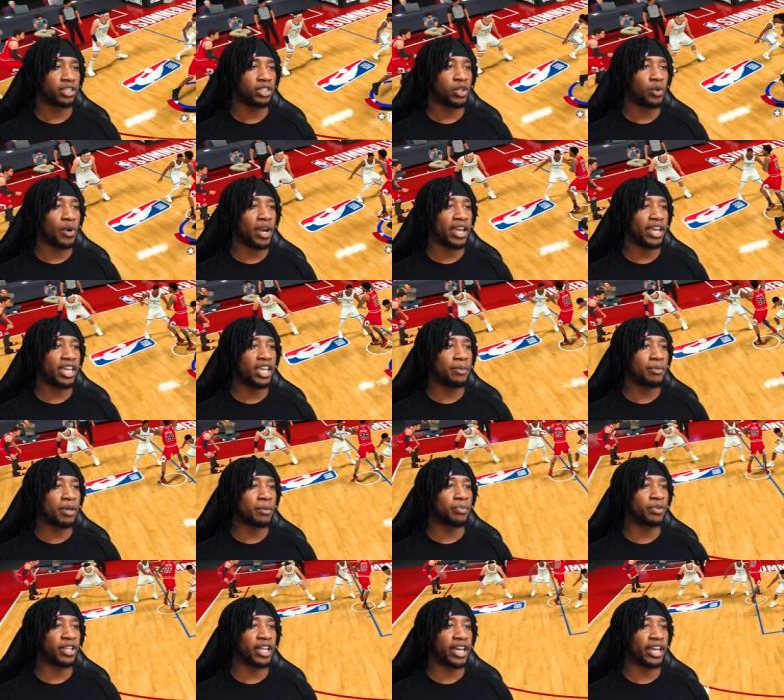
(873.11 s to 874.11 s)
The way he
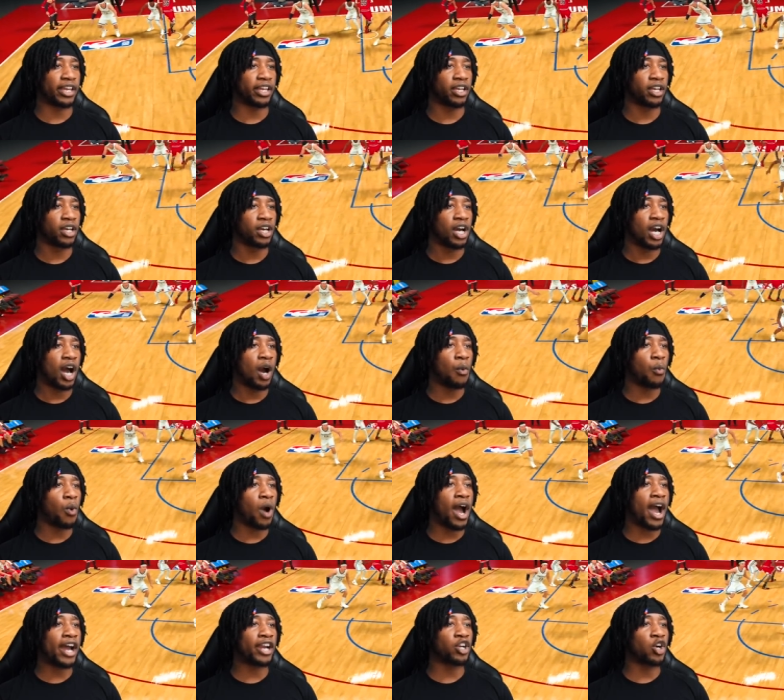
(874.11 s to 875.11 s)
been playing. I'm
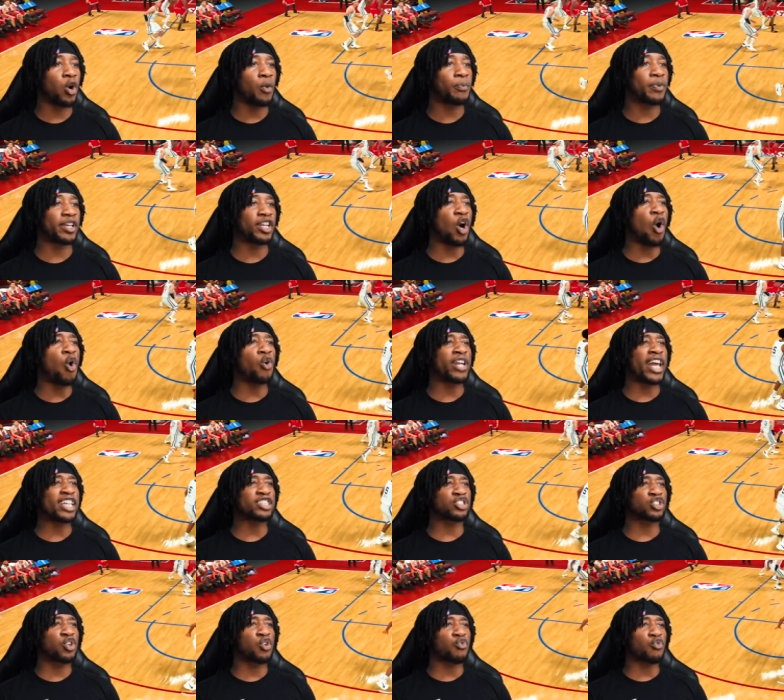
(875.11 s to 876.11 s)
wide open. Oh,
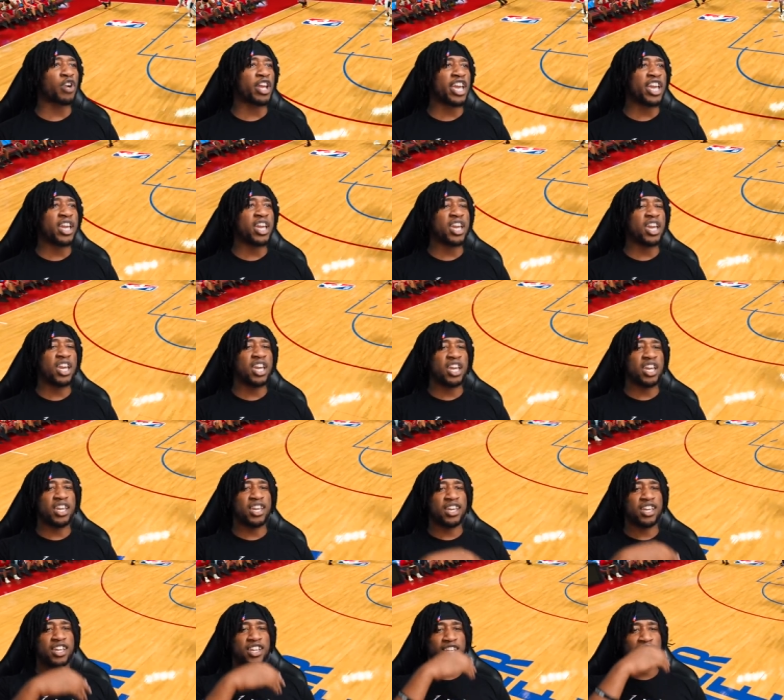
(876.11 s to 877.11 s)
that's
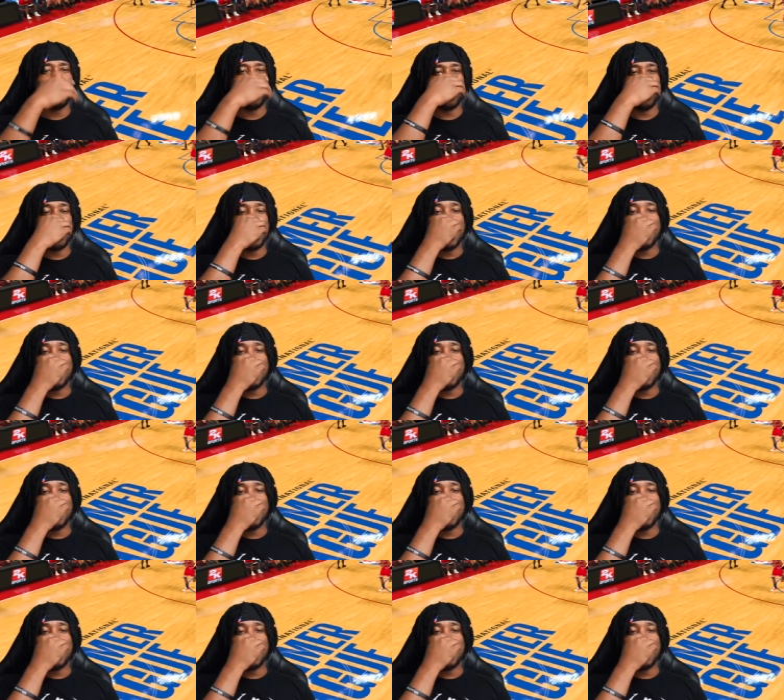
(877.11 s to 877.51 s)
green.